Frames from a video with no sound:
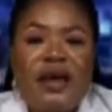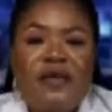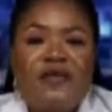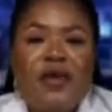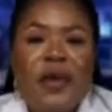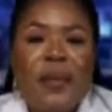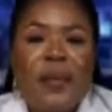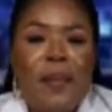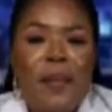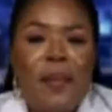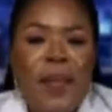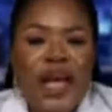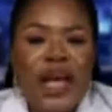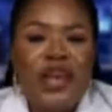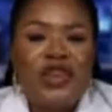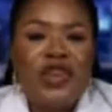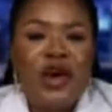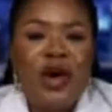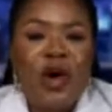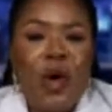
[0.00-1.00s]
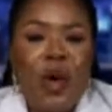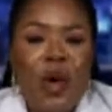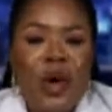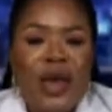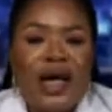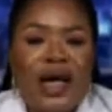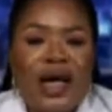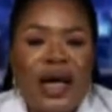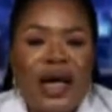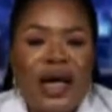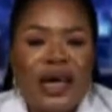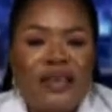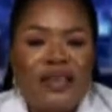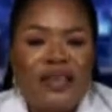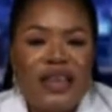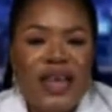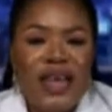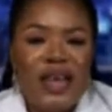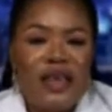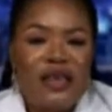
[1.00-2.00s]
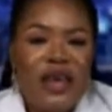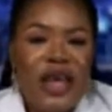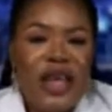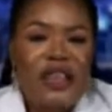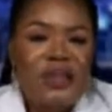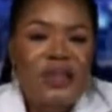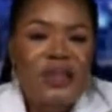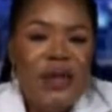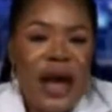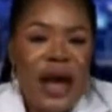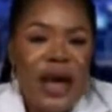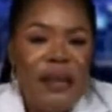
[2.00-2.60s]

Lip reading: from major oligarchs to his prime